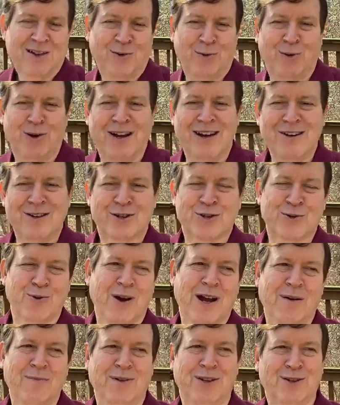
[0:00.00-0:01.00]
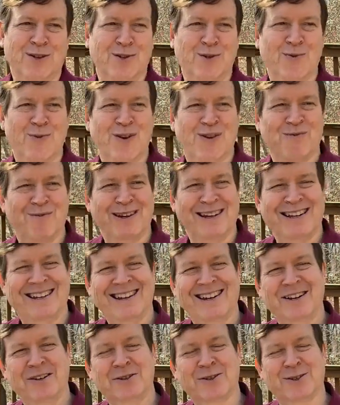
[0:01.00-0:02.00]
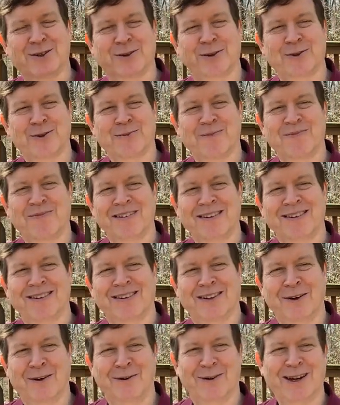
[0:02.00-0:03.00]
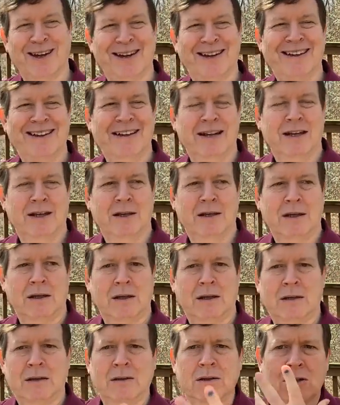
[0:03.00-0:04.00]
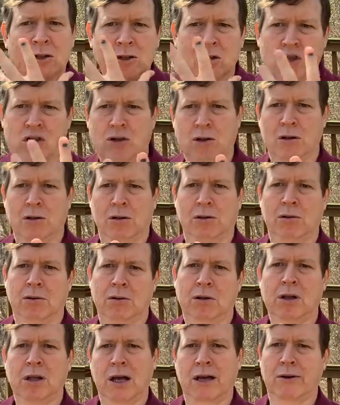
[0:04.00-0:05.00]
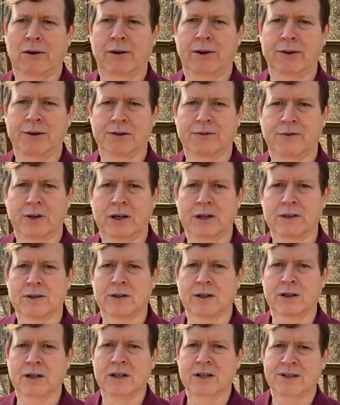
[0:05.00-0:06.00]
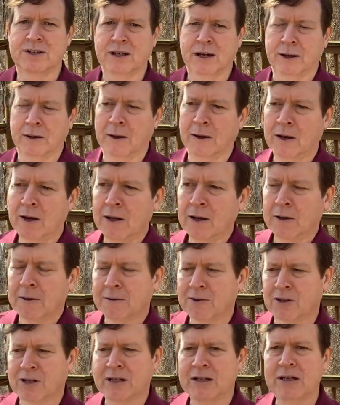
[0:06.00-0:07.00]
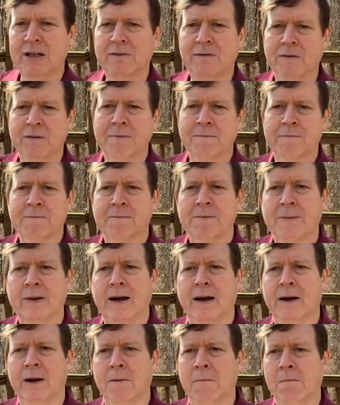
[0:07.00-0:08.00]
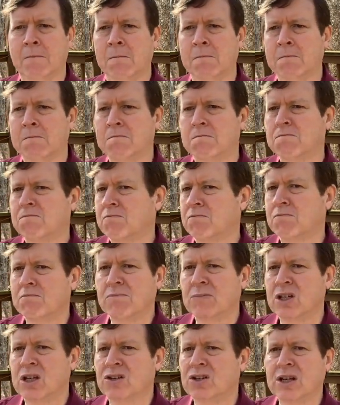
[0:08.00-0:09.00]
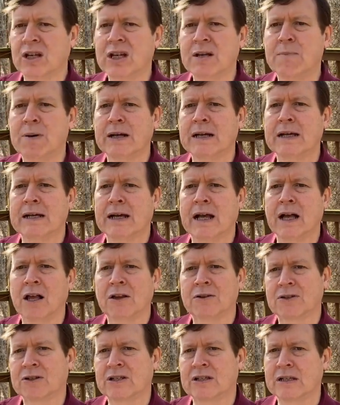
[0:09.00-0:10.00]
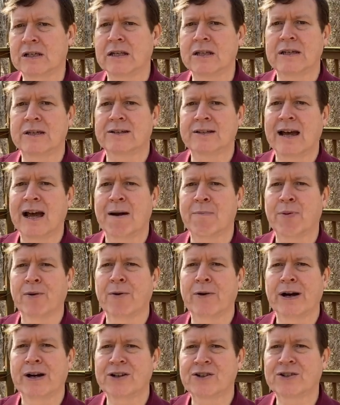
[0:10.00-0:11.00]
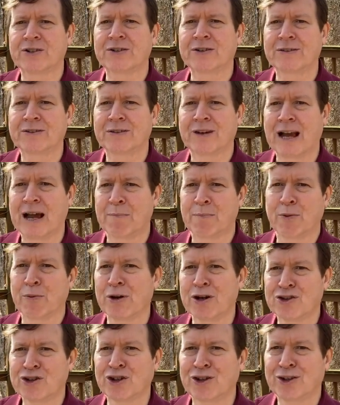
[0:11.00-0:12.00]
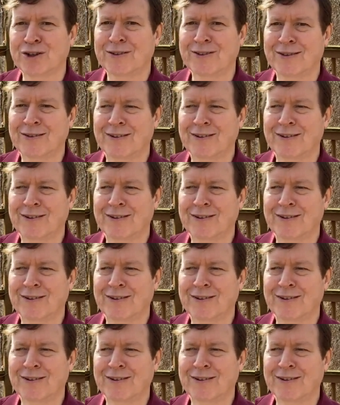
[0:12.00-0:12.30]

When I described this to one of my counselors, okay, concern clouded his face, and he said, Steve, um, does anybody else see this apparition? Apparition?